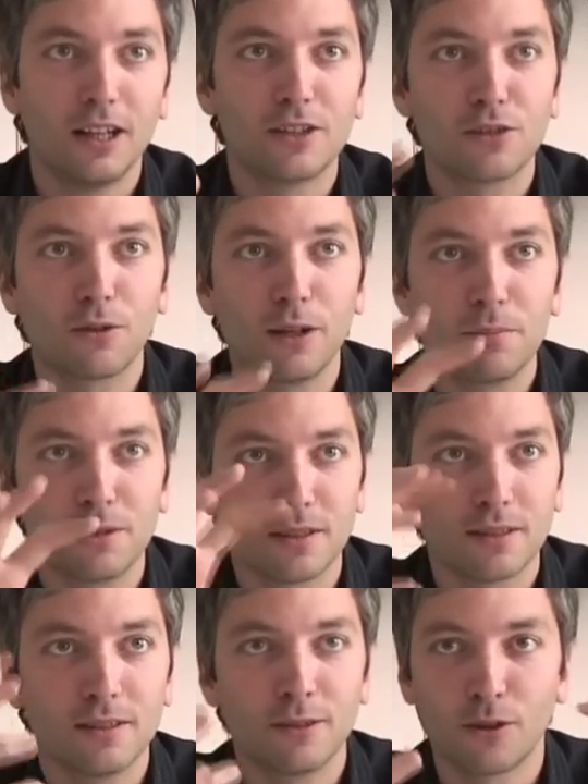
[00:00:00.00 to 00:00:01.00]

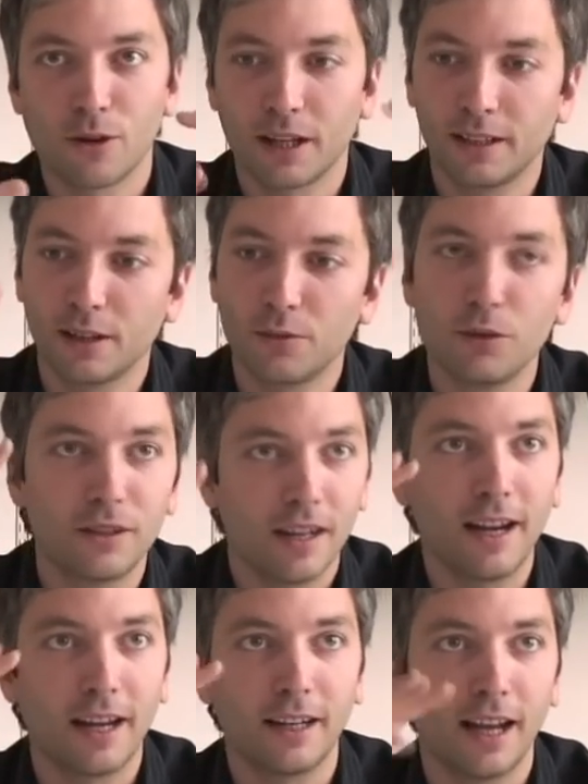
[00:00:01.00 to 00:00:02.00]
scripts, you know, like that would
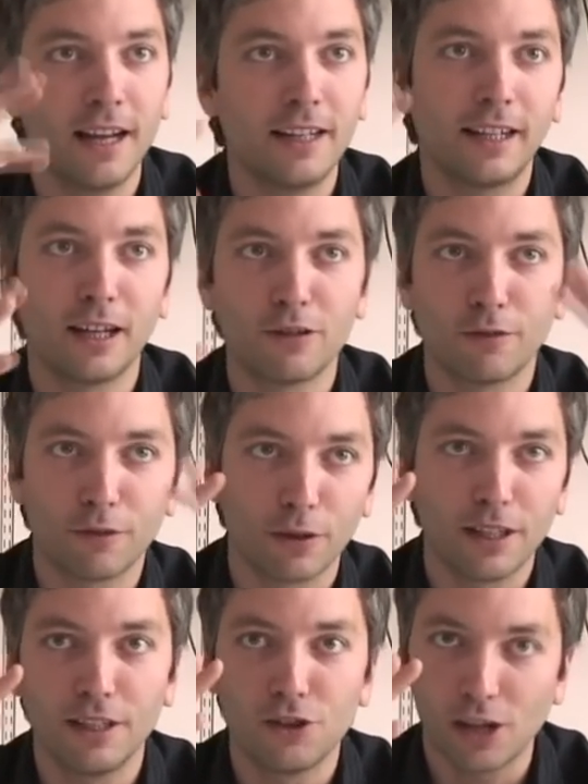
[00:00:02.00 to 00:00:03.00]
take any kind of
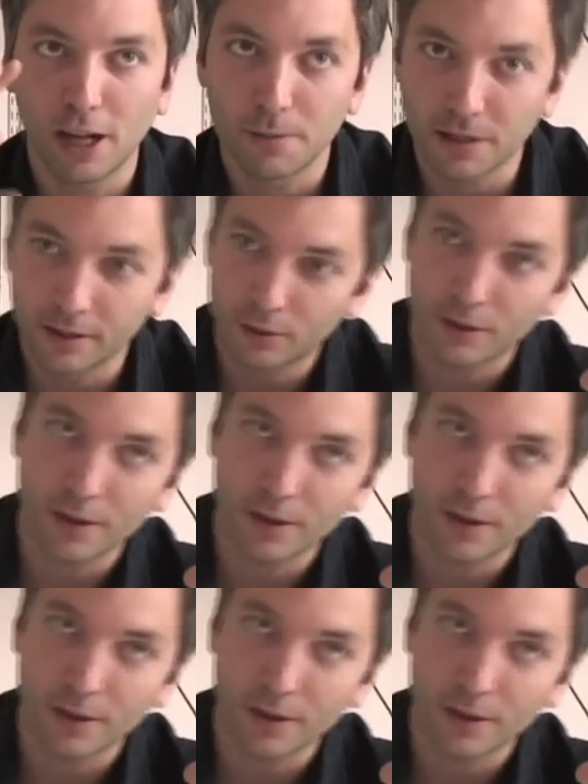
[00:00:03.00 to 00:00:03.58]
3D shapes and